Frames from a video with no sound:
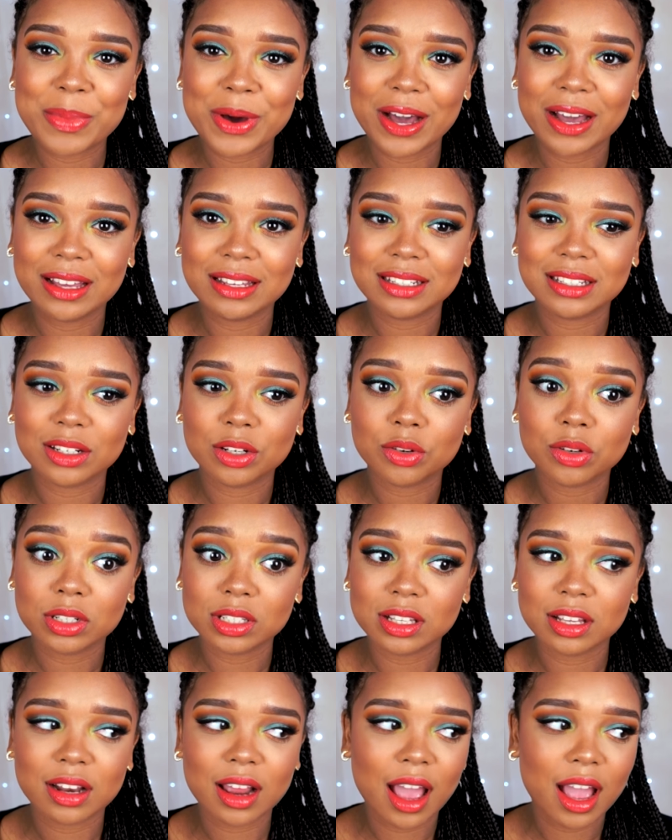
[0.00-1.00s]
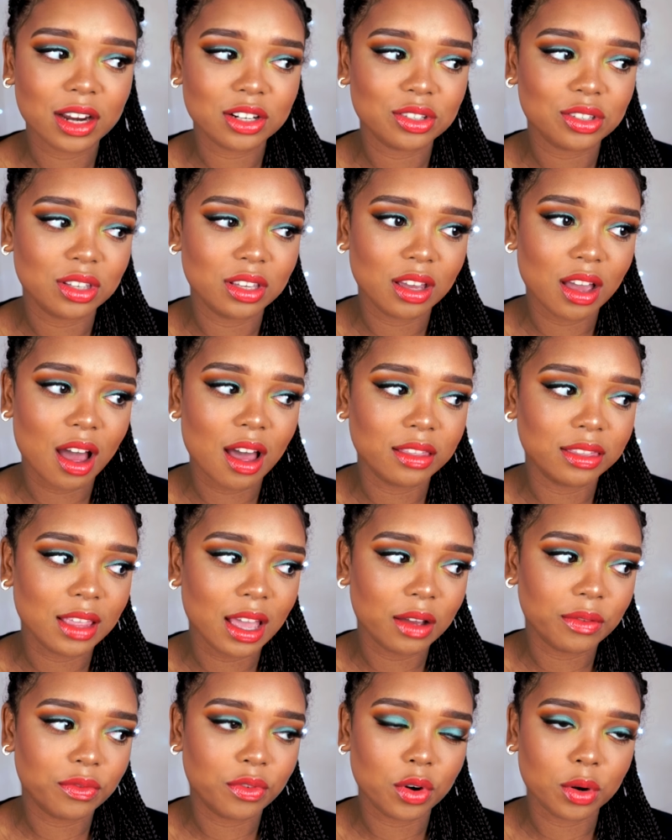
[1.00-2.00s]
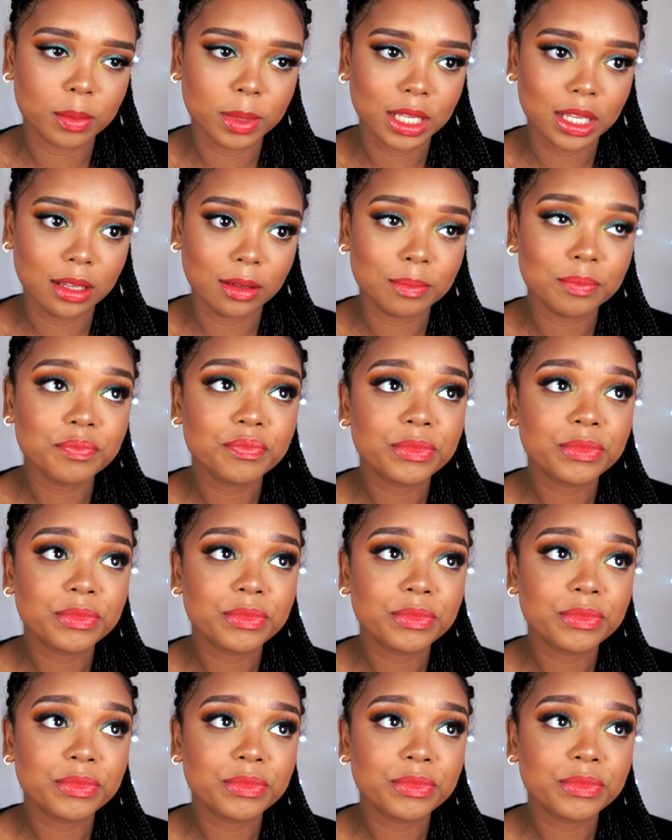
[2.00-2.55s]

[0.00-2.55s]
but Chris had actually gotten that for me